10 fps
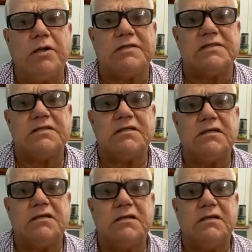boards?
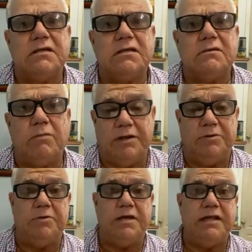
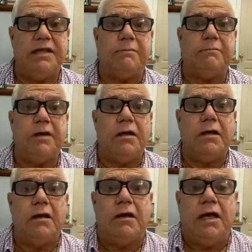Why do you need them?
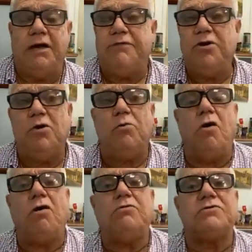If you
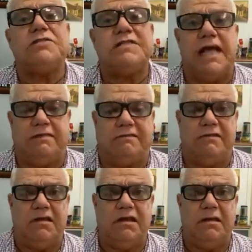want to
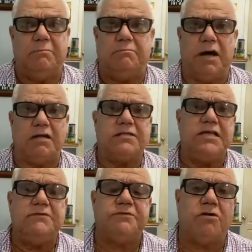set
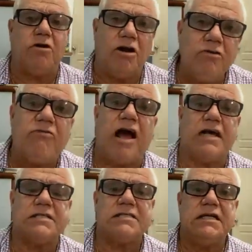policies for
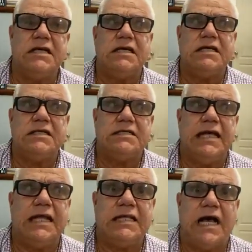contracts,
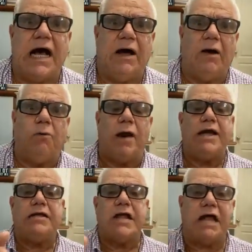then
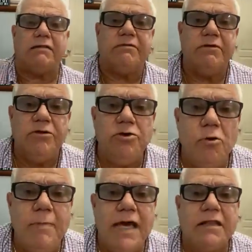why not
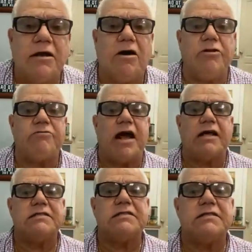you make the
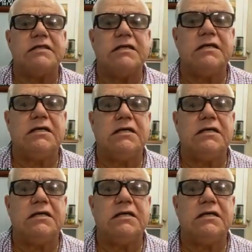contracts?